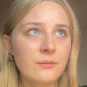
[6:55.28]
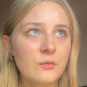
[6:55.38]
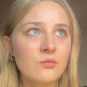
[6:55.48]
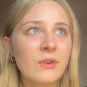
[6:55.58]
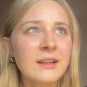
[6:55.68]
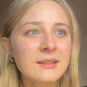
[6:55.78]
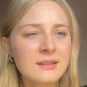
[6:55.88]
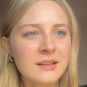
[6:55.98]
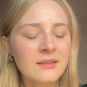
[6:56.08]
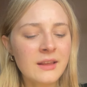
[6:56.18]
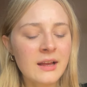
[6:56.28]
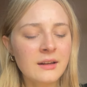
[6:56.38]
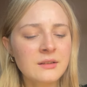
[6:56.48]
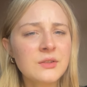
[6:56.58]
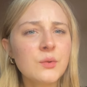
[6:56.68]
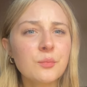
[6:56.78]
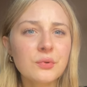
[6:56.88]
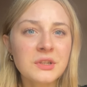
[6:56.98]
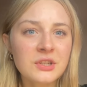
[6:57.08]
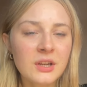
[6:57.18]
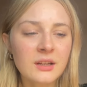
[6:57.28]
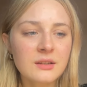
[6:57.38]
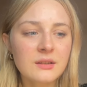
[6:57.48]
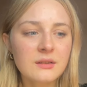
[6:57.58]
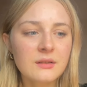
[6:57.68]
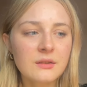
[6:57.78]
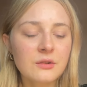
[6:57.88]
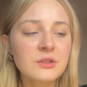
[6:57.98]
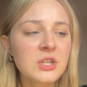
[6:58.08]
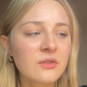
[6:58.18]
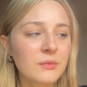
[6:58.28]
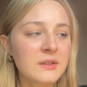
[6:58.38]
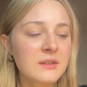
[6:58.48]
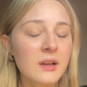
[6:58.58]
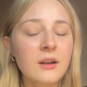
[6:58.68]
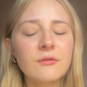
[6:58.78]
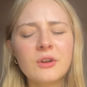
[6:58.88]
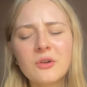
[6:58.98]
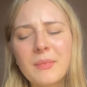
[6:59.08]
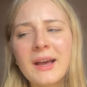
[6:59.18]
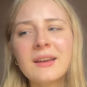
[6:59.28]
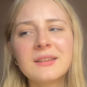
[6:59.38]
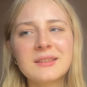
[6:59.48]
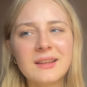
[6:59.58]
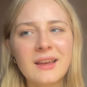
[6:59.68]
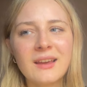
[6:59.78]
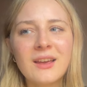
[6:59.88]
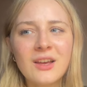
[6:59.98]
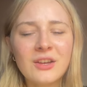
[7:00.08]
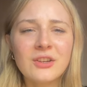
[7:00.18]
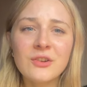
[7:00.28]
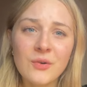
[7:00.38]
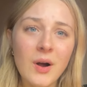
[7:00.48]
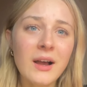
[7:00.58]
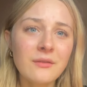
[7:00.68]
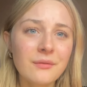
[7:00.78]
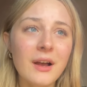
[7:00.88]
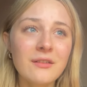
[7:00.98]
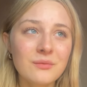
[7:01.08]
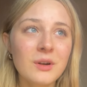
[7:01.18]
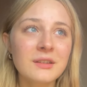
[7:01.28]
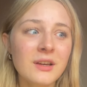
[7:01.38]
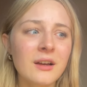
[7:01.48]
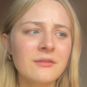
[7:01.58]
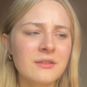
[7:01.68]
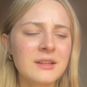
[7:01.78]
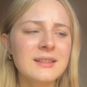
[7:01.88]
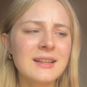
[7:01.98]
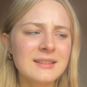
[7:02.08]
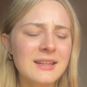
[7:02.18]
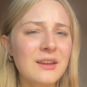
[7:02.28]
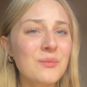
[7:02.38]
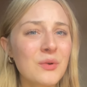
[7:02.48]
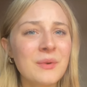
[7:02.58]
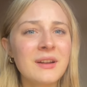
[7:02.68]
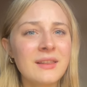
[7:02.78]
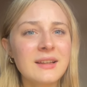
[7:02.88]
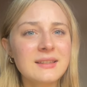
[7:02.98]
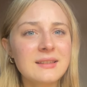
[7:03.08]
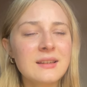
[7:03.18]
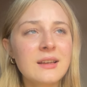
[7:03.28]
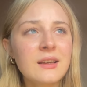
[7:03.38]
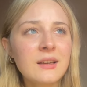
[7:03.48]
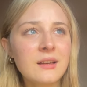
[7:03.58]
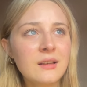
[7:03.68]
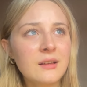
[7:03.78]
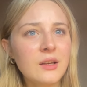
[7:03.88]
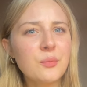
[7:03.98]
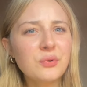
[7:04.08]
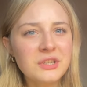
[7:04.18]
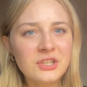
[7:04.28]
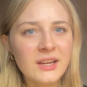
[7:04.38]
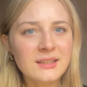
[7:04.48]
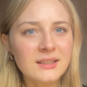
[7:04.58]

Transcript: rest in that and to appreciate your achievements, to kind of look back and say, you know, I've worked hard for this, let's take a moment and let's appreciate